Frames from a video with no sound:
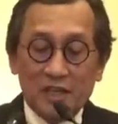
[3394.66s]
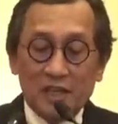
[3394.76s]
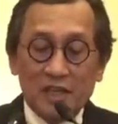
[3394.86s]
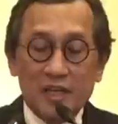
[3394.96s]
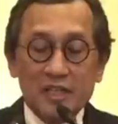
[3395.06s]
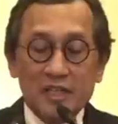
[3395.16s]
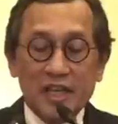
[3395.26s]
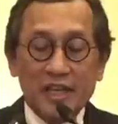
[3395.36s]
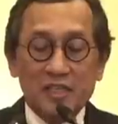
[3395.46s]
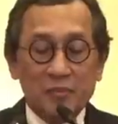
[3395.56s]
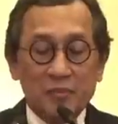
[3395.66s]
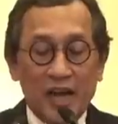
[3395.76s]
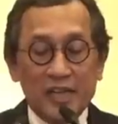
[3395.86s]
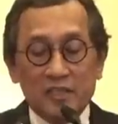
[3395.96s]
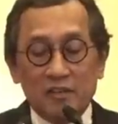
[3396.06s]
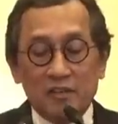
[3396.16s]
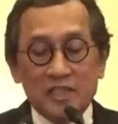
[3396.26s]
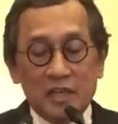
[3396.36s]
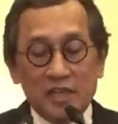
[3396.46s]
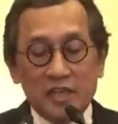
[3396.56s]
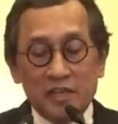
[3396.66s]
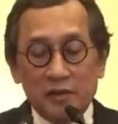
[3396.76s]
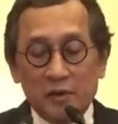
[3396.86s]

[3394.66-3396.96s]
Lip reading: In this sense, Biden's consultative